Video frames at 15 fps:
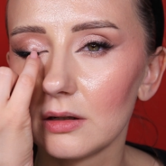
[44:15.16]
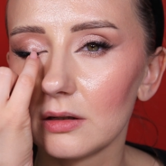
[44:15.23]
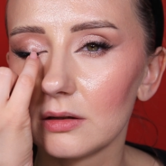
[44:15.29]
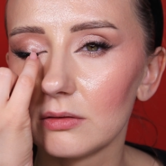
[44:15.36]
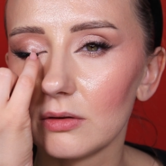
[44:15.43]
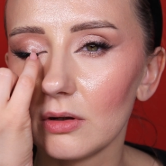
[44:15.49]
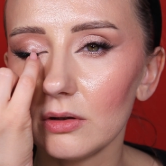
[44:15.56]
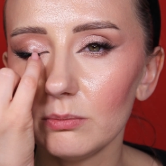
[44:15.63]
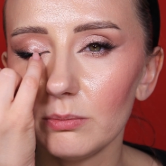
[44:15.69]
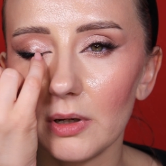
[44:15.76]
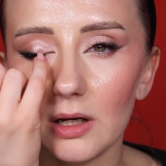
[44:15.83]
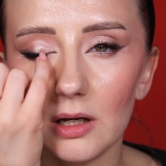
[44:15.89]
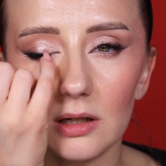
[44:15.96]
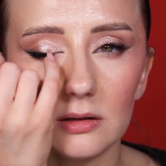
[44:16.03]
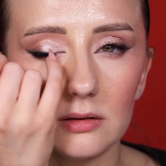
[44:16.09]
Not
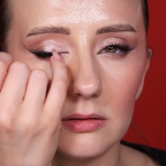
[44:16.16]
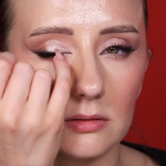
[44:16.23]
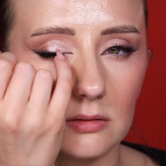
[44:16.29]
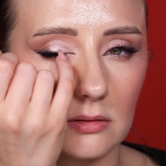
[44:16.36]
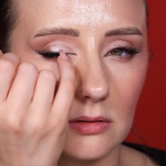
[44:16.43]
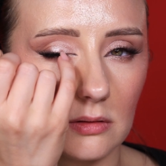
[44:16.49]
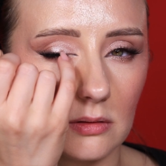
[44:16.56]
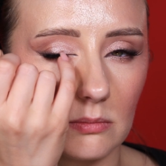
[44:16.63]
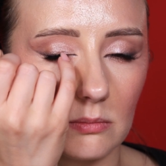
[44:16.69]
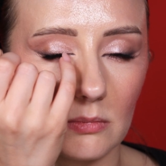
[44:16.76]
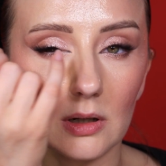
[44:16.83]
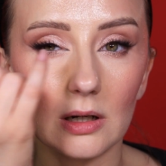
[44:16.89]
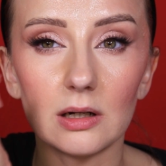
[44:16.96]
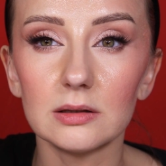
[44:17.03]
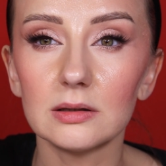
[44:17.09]
bad,
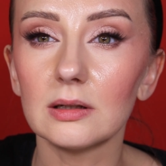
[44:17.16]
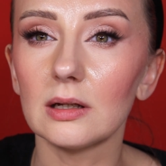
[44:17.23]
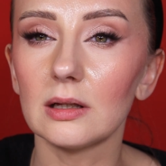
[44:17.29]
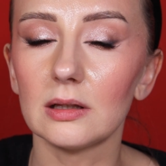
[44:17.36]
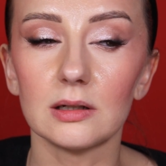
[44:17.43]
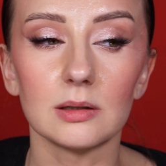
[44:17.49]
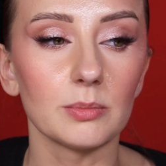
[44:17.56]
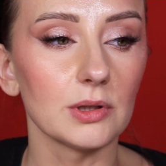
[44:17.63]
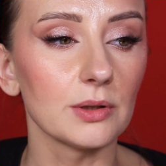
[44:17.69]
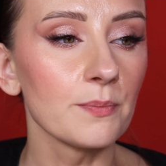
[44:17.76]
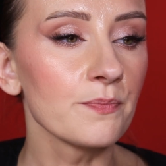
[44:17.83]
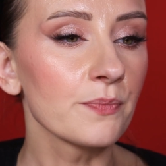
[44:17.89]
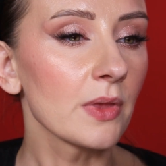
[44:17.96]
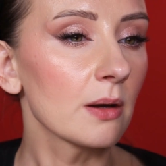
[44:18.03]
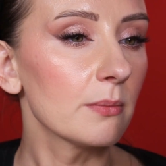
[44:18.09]
but a little bit.
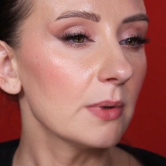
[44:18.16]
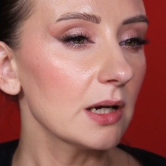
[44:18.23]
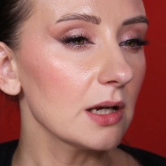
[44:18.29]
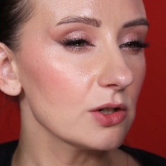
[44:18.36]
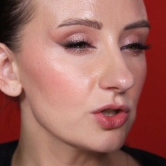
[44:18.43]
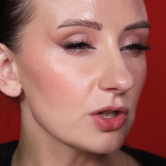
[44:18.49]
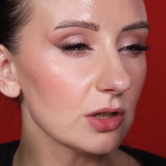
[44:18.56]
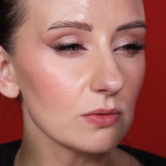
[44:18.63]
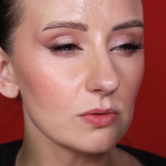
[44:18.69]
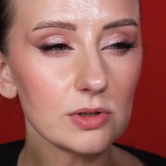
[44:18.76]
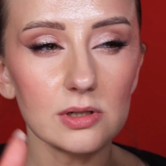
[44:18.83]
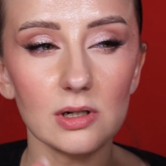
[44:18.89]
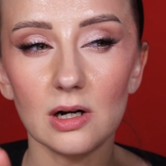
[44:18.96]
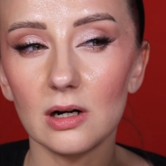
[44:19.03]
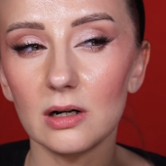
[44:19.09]
My eyeshadows
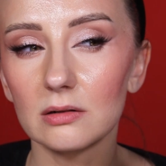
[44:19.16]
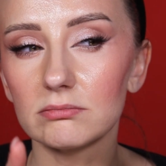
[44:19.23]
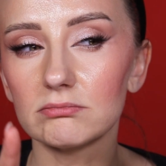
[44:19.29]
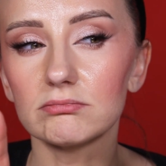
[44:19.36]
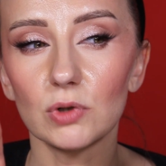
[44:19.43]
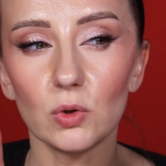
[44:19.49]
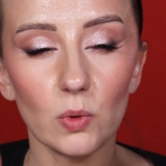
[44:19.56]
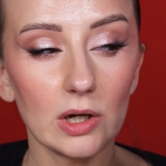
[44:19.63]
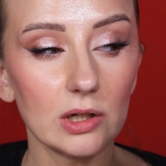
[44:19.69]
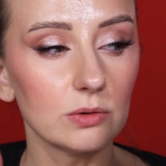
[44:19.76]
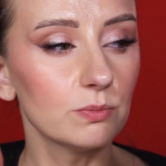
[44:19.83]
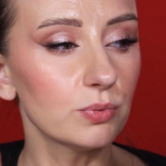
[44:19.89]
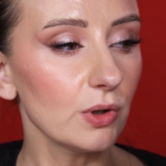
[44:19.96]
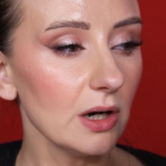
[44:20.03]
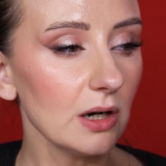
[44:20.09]
are
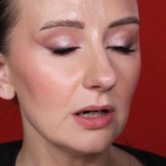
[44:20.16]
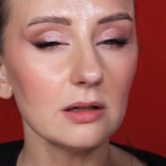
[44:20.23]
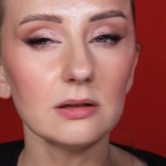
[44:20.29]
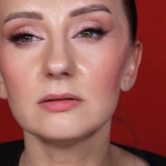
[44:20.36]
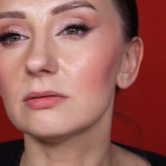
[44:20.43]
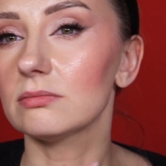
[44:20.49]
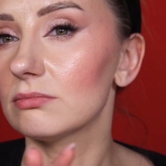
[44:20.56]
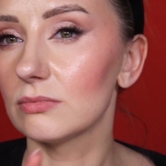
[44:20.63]
quite bright.